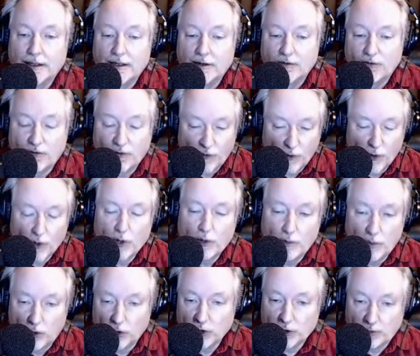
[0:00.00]
for the
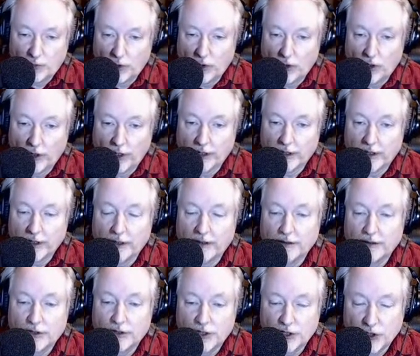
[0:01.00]
most part,
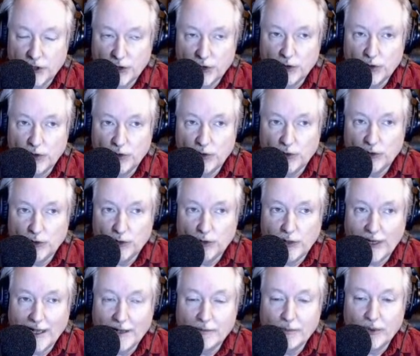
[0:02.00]
too
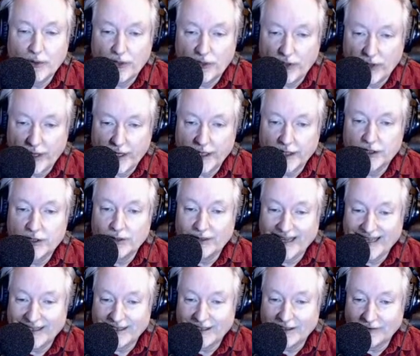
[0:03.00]
empathetic to
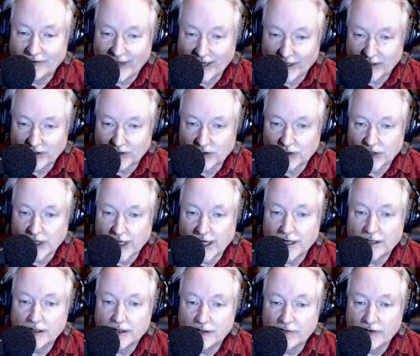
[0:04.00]
anti-vaxxers. The
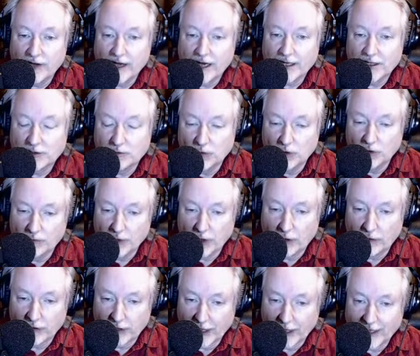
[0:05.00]
anti-vax movement
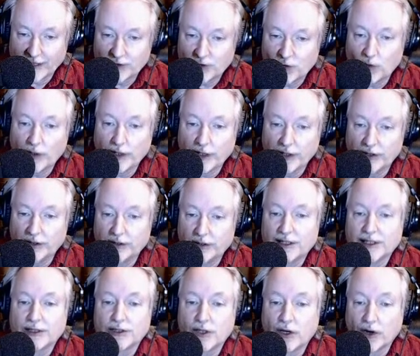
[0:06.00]
over the last 20 years
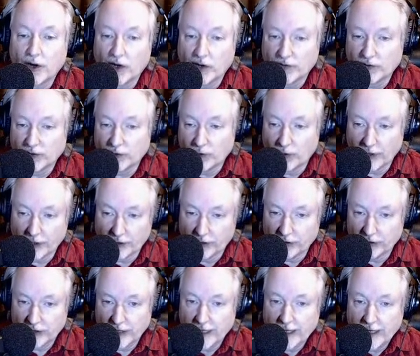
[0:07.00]
has gone off the
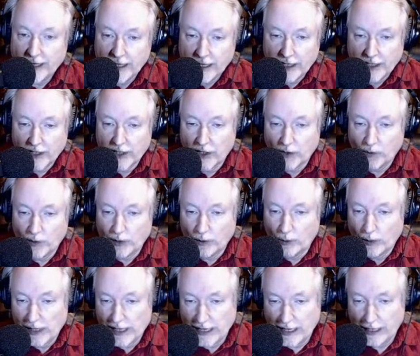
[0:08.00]
rails. You know,
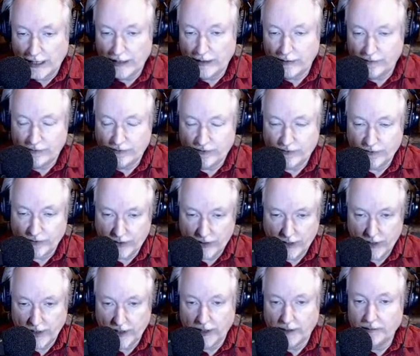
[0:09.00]
we have
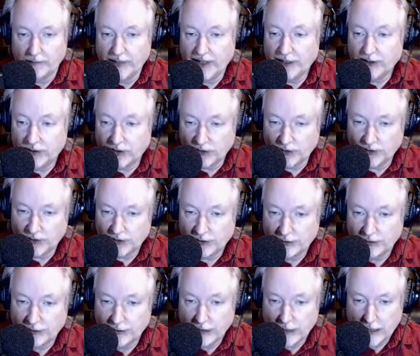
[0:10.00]
measles
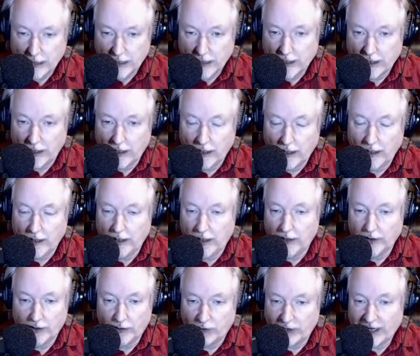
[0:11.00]

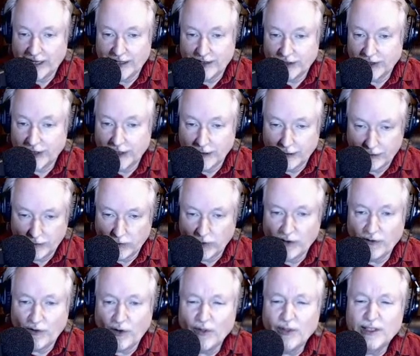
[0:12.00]
on the rise again. We
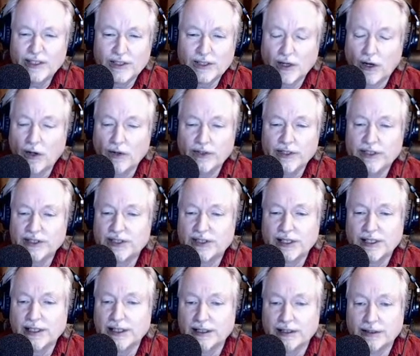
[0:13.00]
have all these
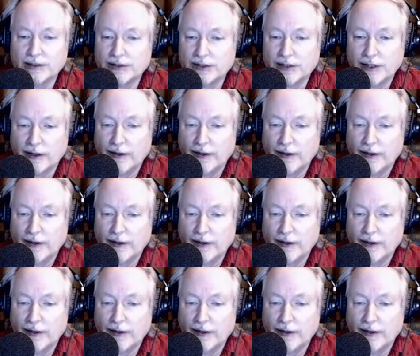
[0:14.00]
things,